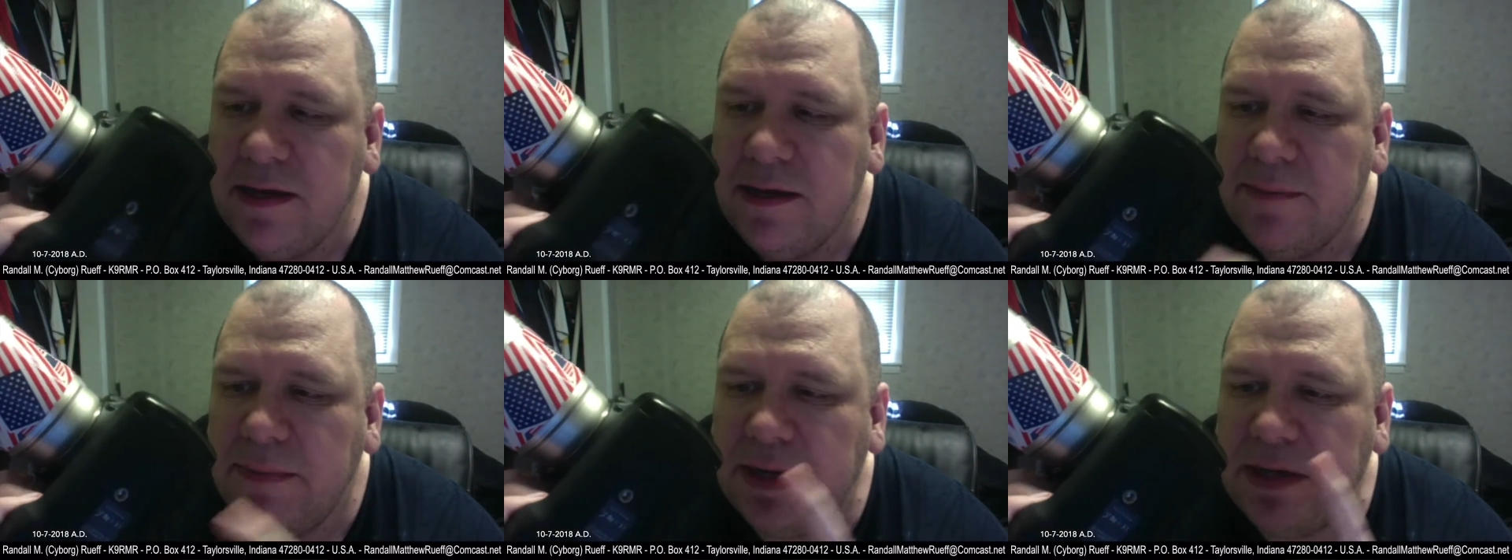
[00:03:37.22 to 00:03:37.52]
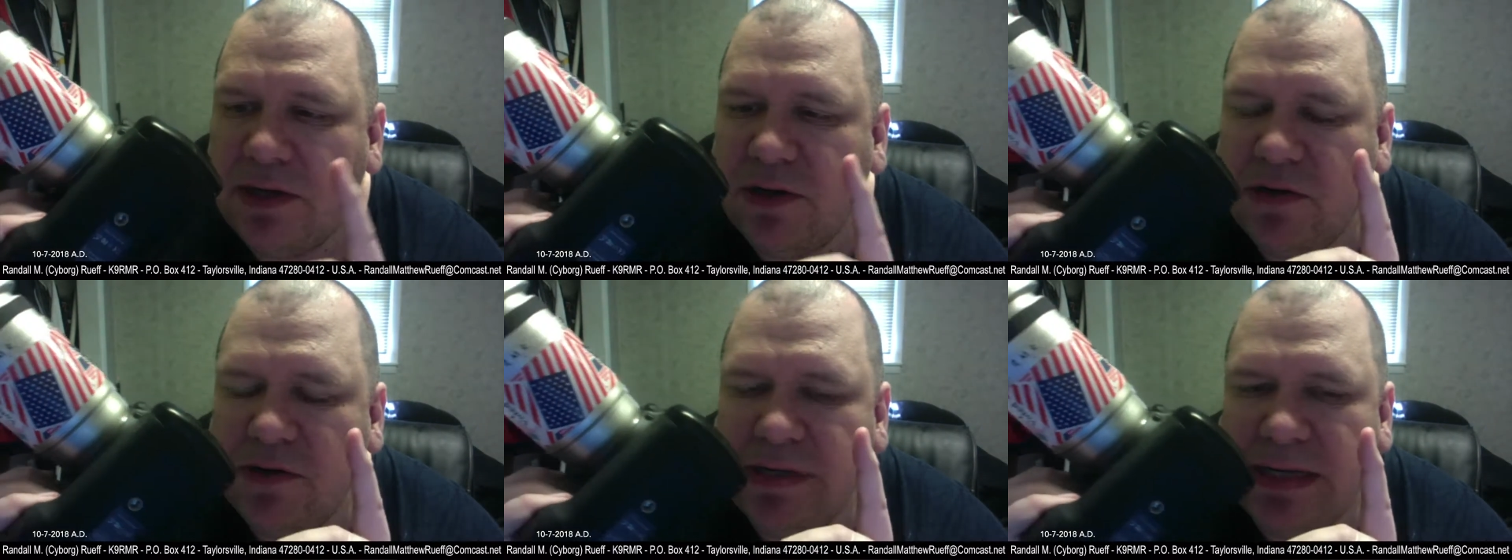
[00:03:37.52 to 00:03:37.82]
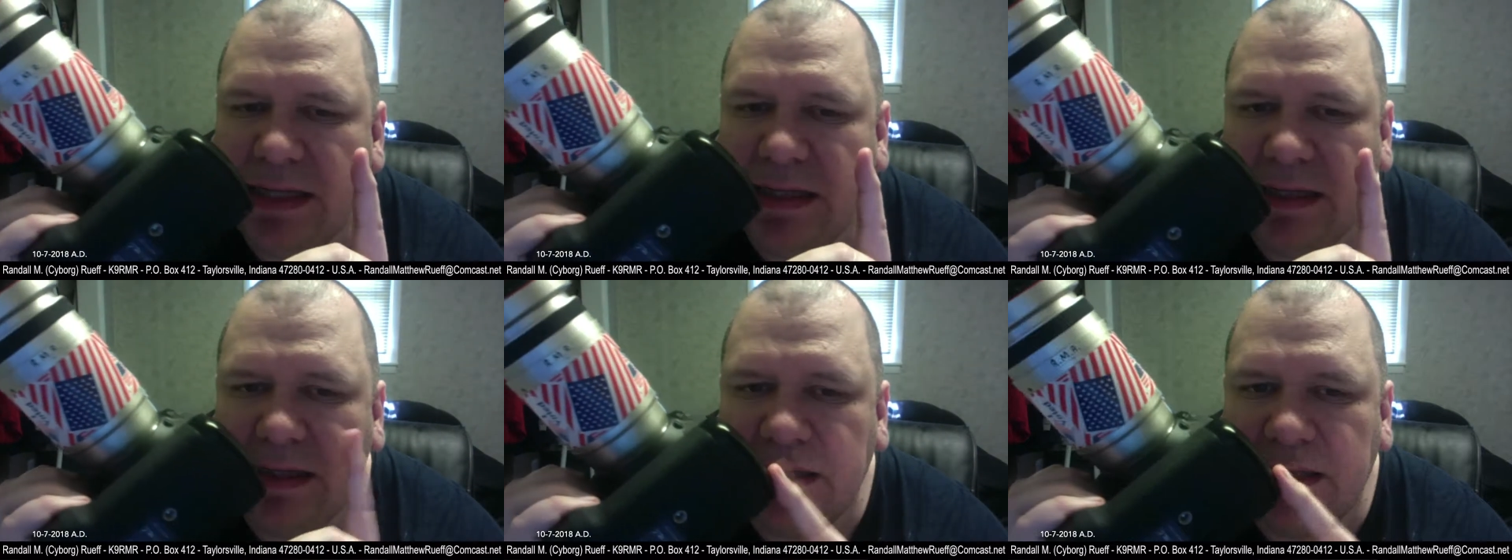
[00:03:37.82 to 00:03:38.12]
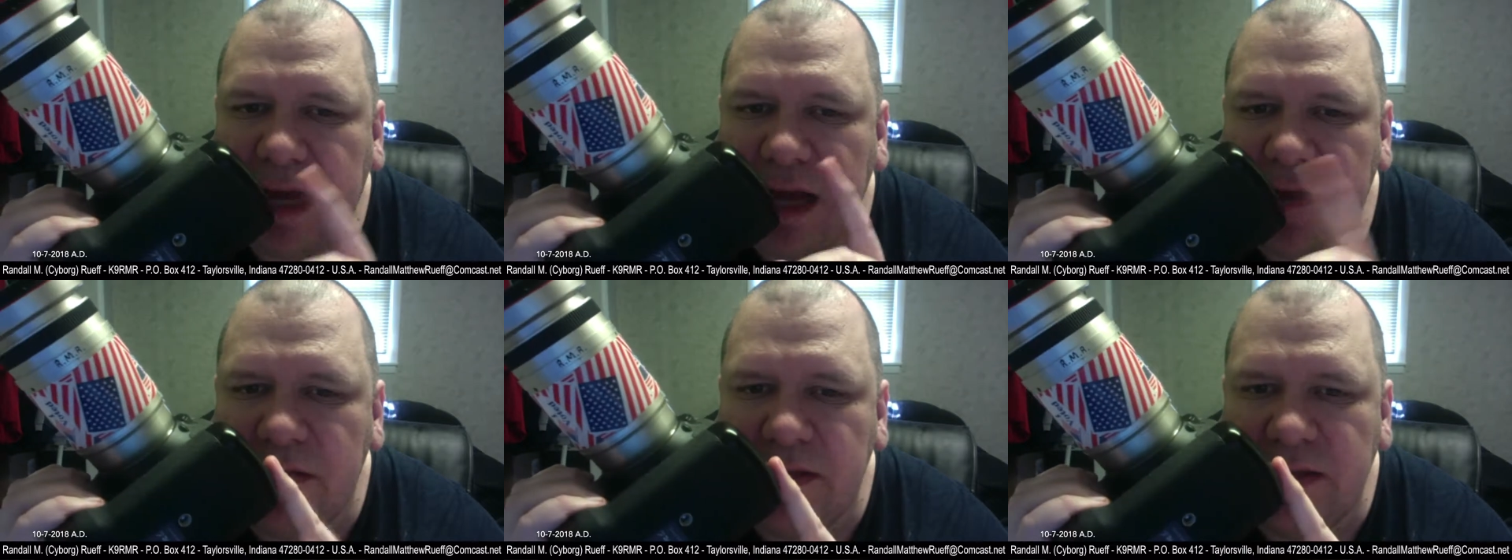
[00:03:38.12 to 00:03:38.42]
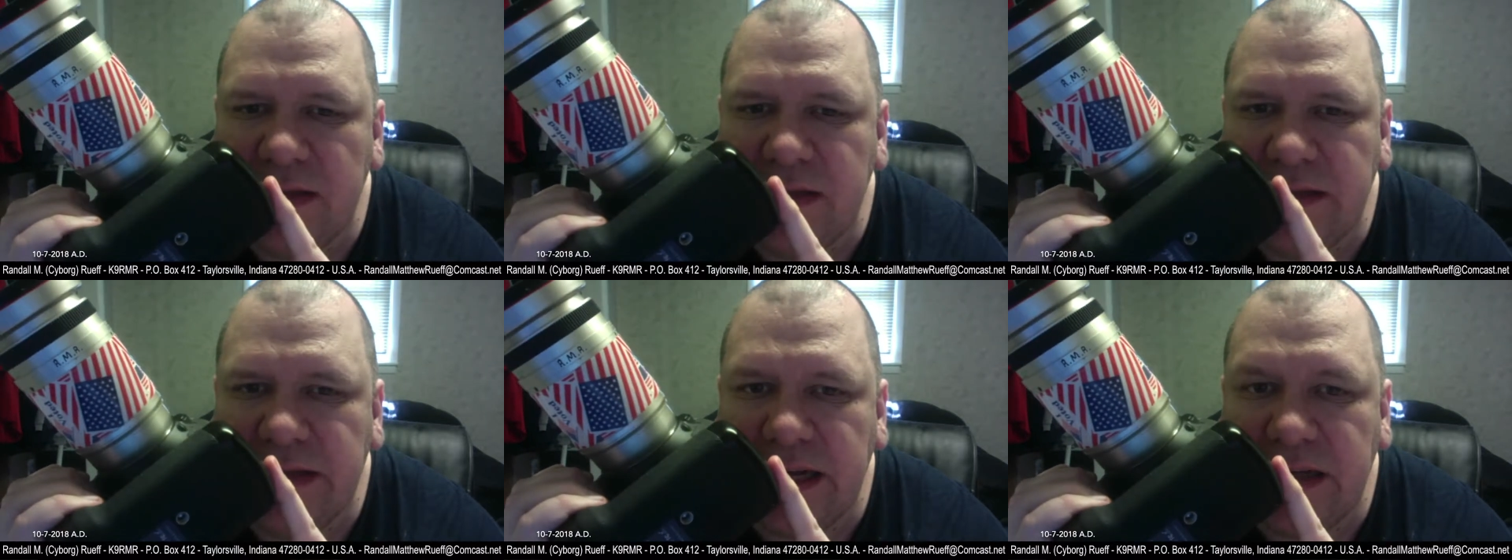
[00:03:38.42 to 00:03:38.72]
but it turns out that the kind that
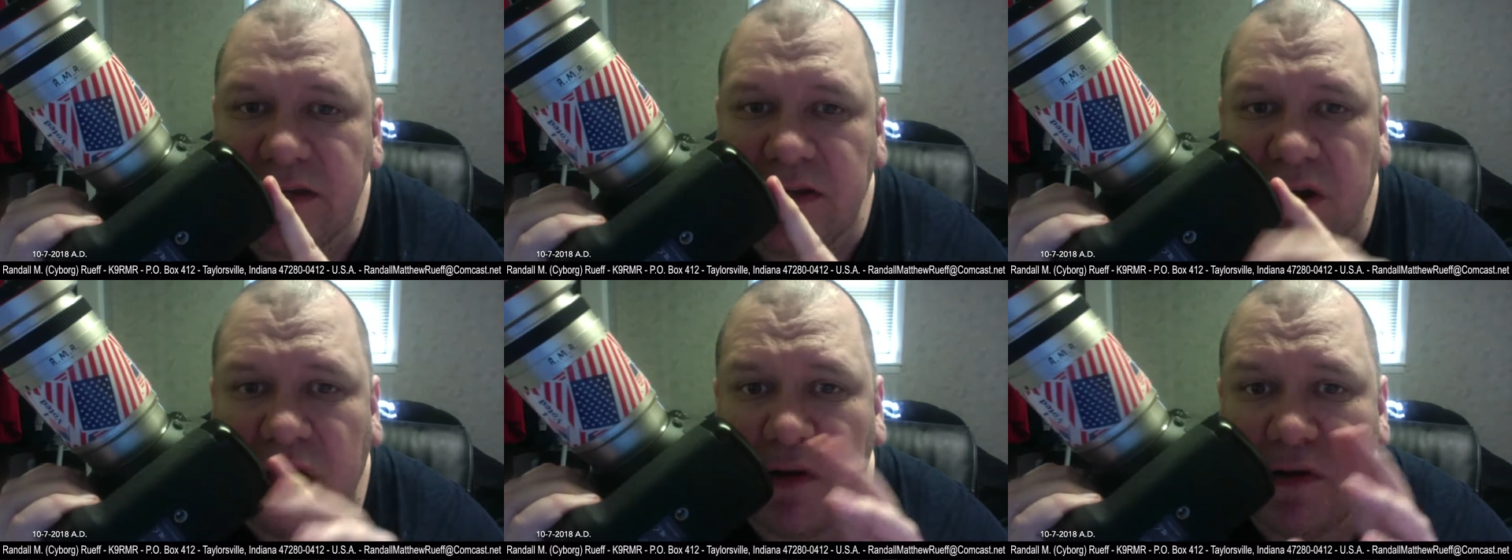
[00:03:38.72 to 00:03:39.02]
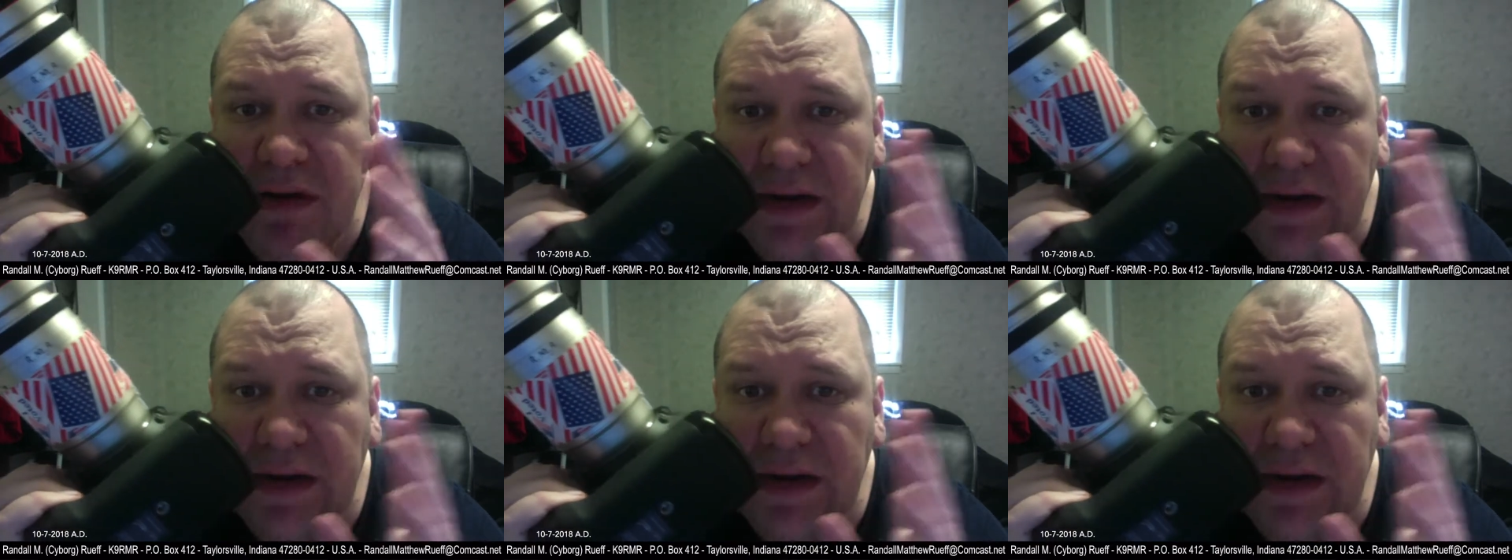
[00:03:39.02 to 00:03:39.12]
this takes are